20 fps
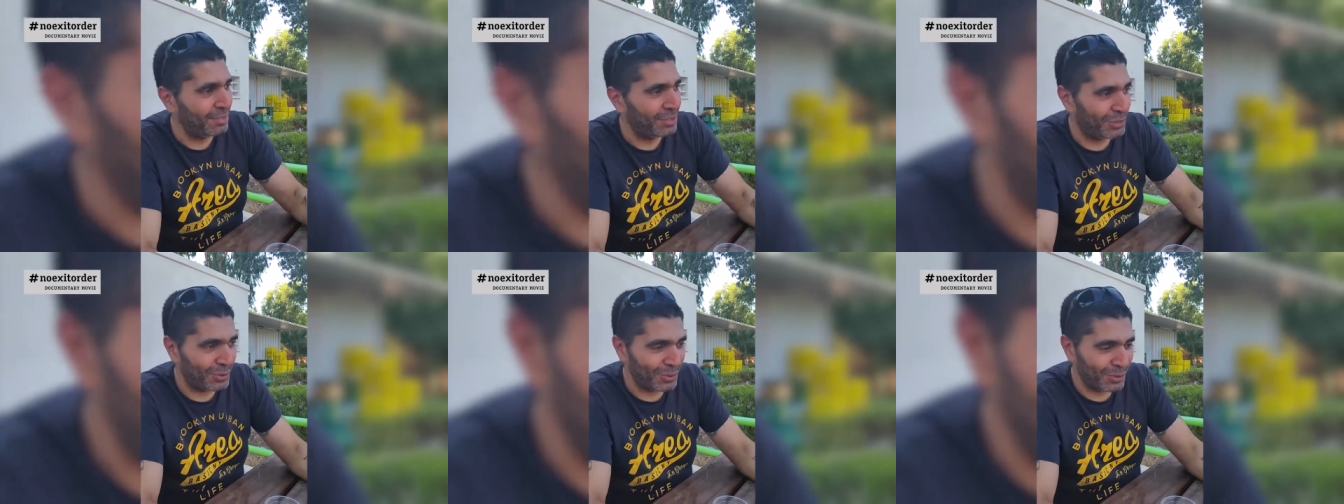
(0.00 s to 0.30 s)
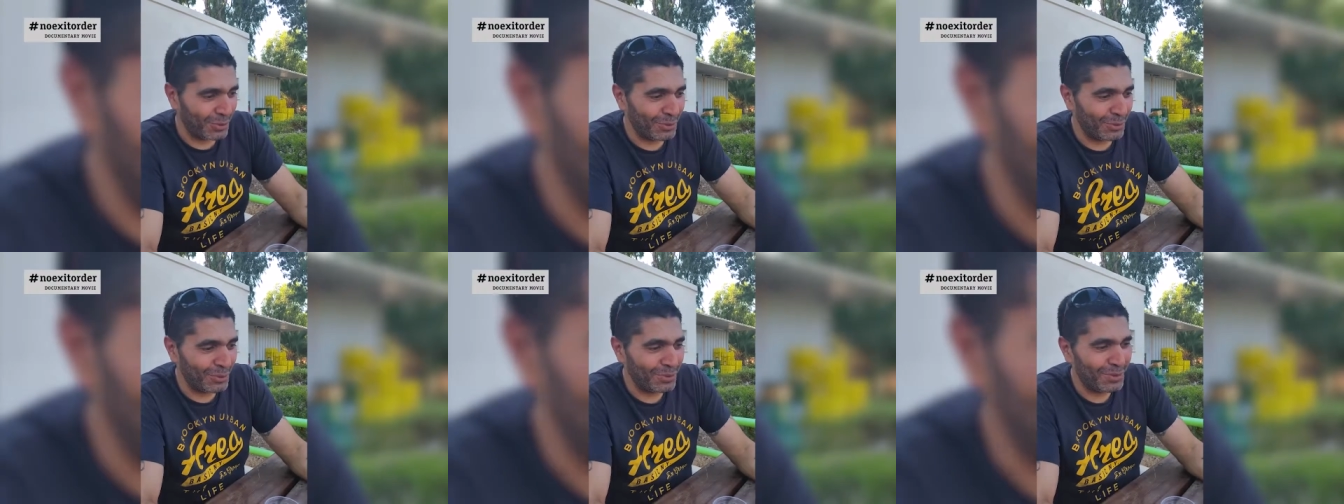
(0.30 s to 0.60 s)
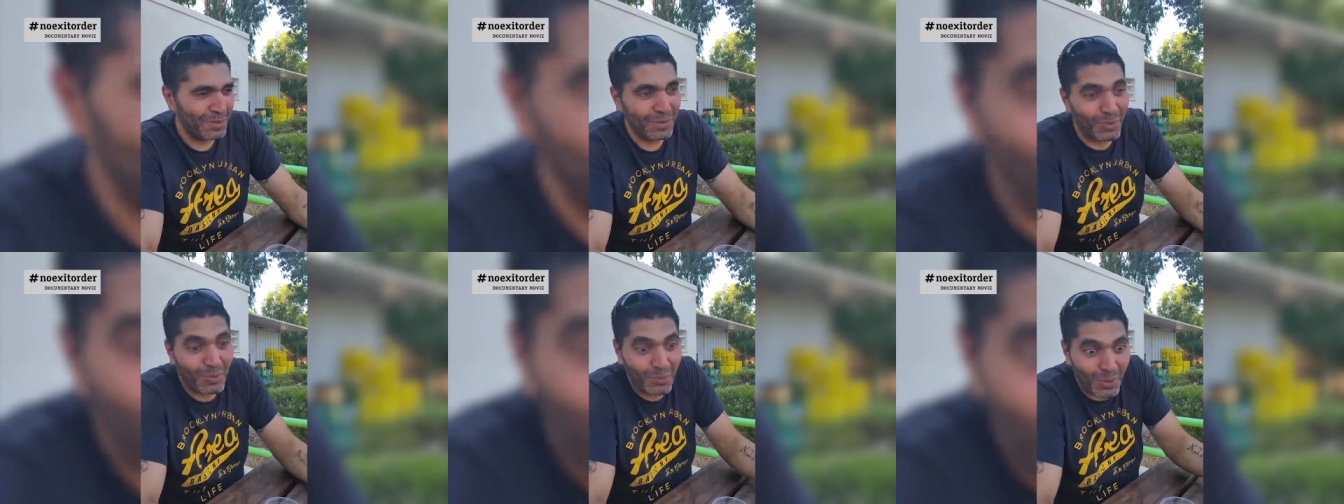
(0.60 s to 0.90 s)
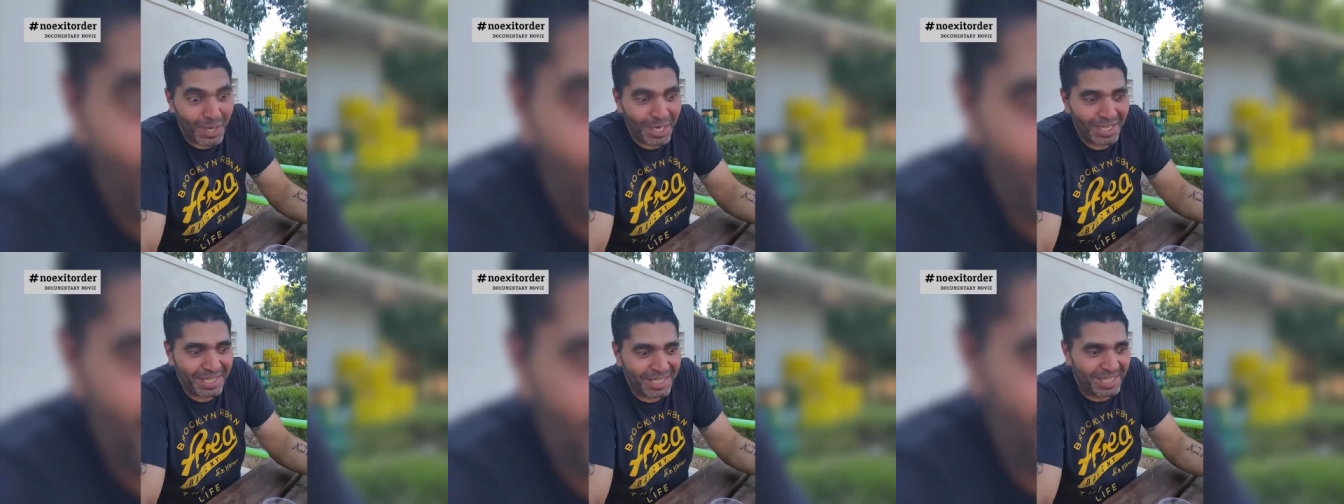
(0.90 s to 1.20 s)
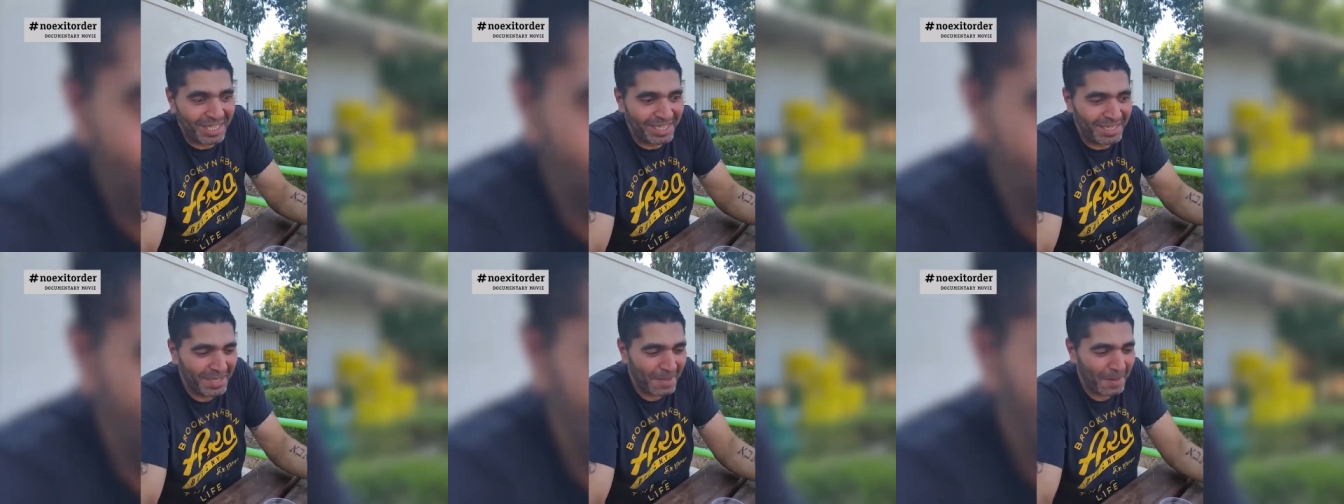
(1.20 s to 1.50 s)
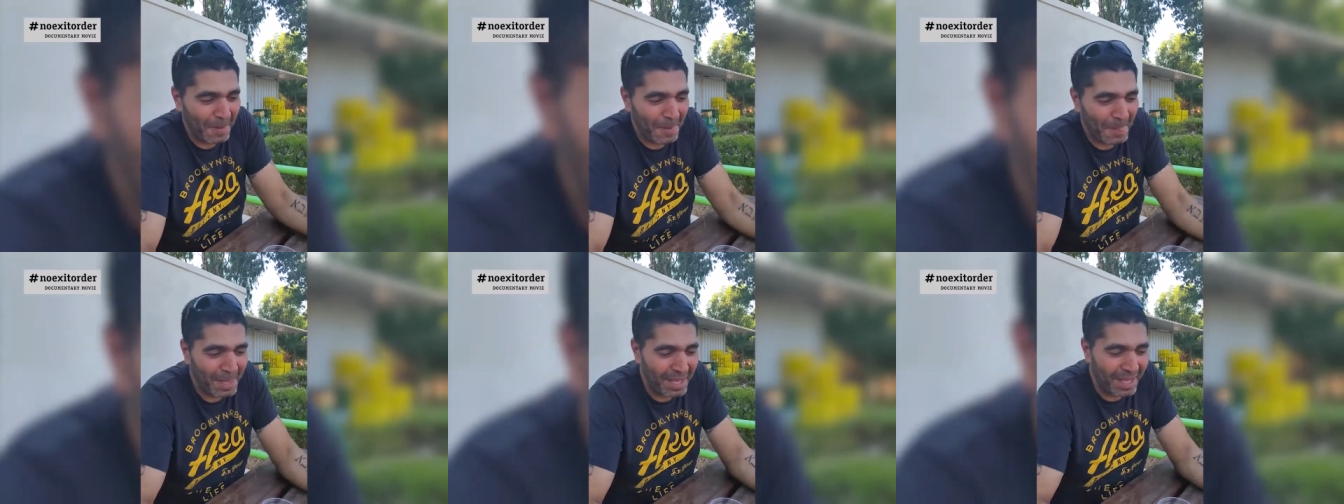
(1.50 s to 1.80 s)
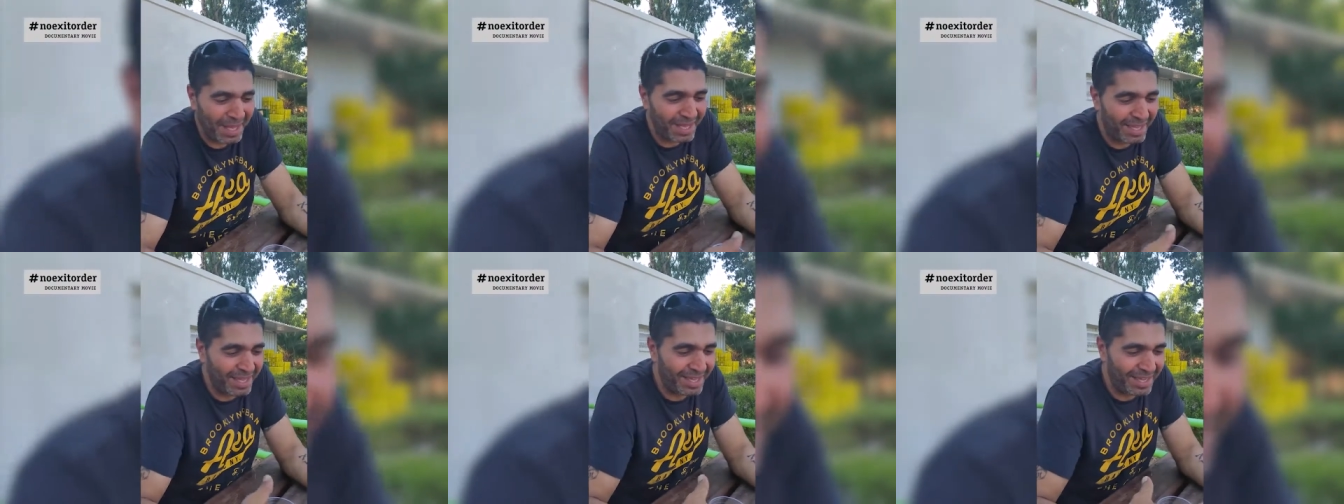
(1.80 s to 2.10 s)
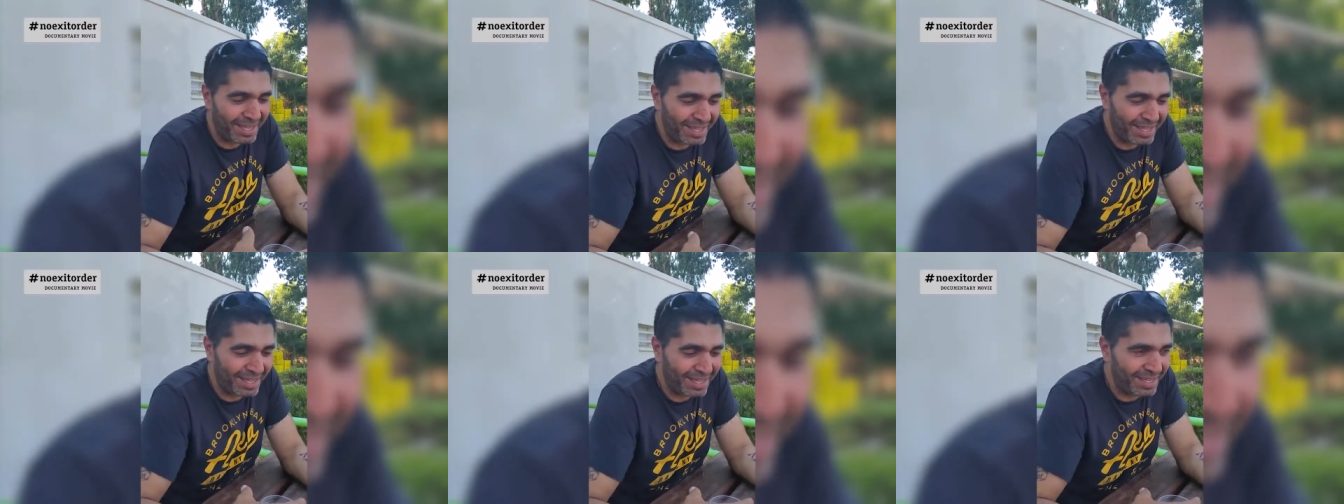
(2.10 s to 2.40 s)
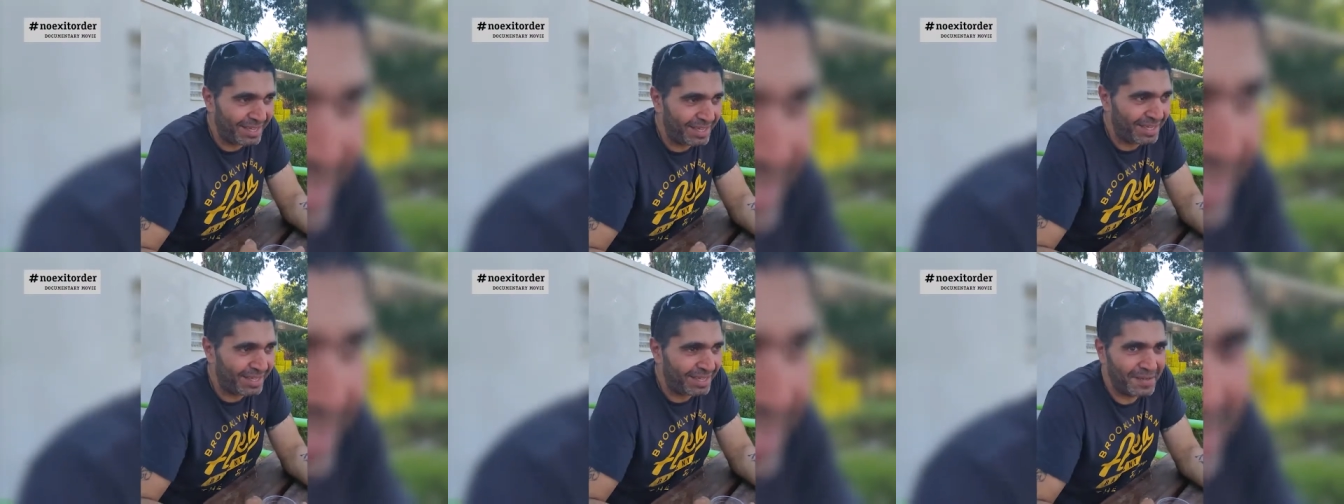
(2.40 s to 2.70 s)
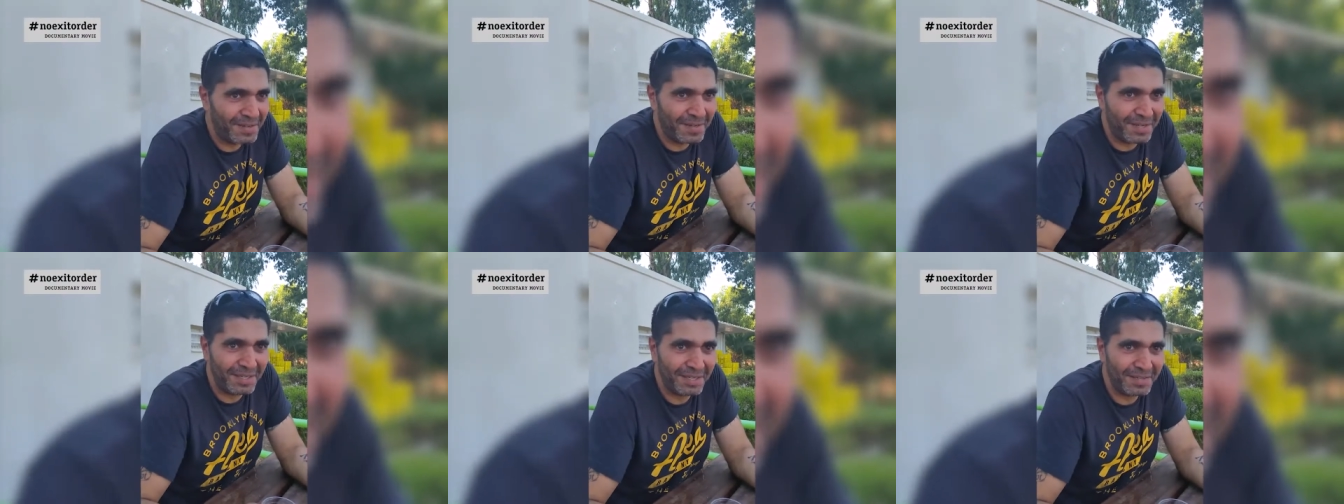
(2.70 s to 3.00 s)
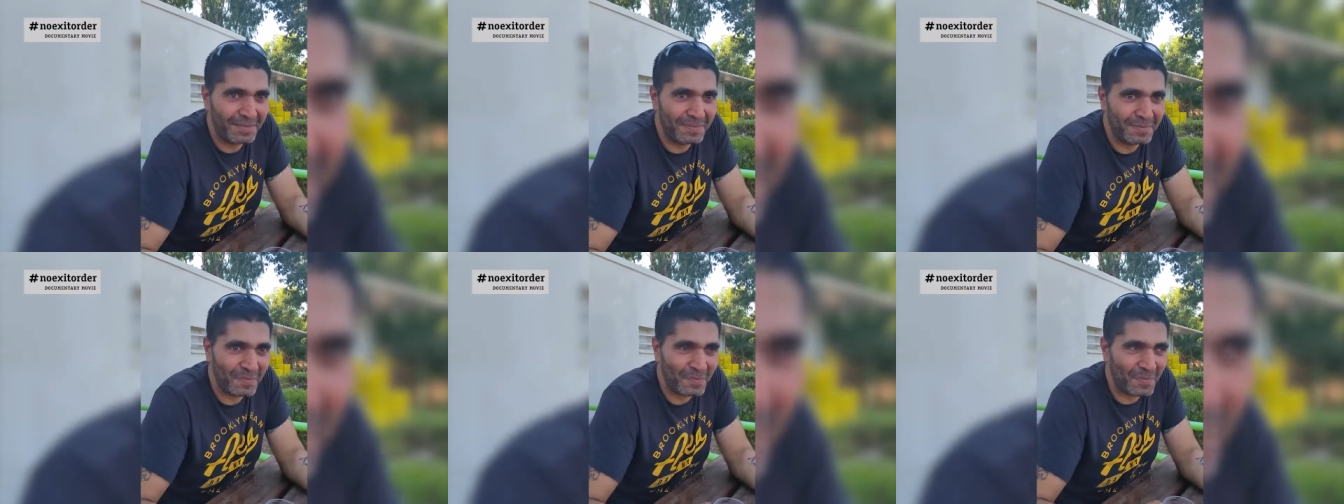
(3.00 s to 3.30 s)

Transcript: Jew? What? First, you're a person.